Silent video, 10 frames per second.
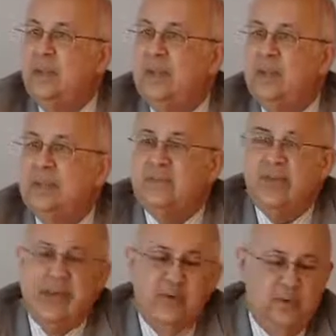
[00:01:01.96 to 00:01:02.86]
with these
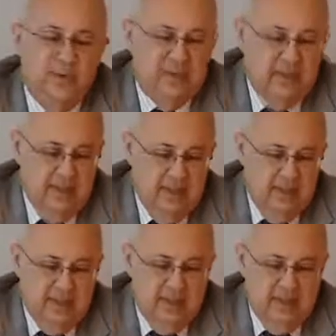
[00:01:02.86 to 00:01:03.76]
values,
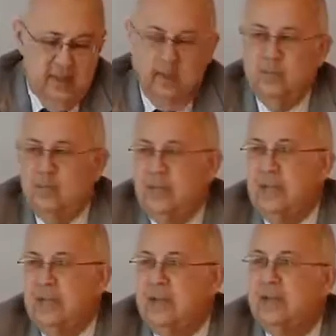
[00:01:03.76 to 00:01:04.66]
Rob
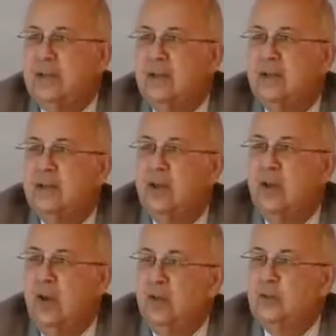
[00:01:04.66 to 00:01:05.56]
has done
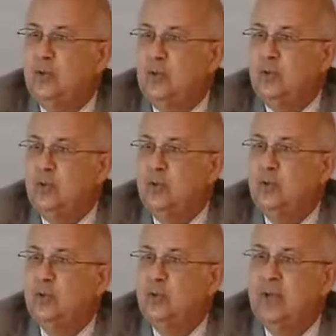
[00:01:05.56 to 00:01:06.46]
a lot
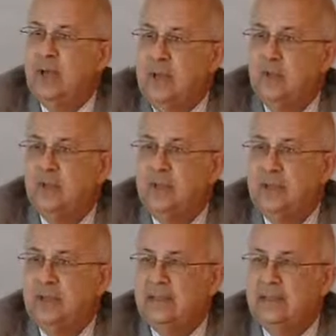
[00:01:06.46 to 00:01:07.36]
to counter
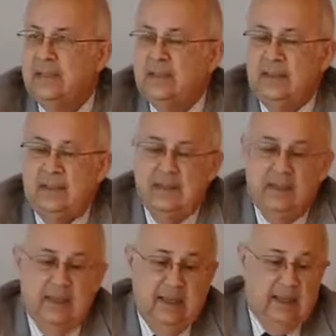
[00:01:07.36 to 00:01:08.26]

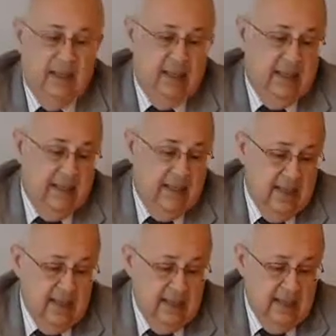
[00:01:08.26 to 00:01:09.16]
that.
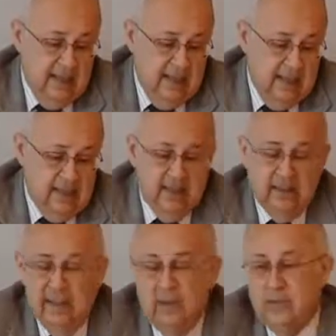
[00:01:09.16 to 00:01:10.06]
He
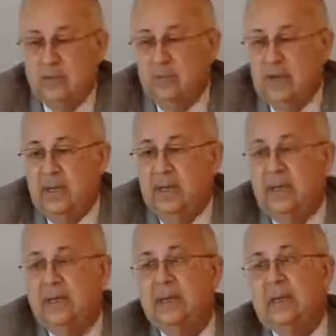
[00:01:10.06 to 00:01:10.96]
started out
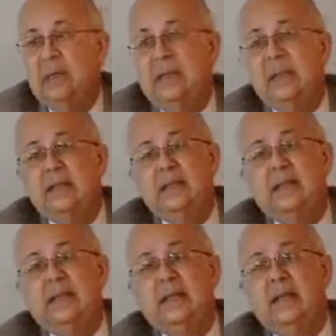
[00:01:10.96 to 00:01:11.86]
by
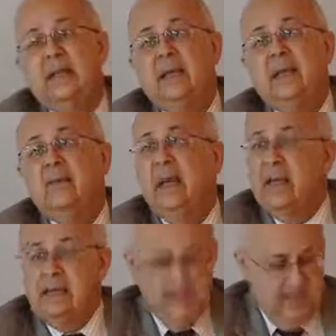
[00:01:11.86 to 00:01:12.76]
creating a
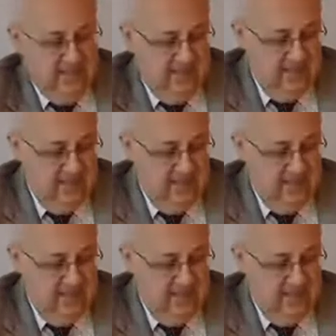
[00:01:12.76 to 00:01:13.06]
magazine,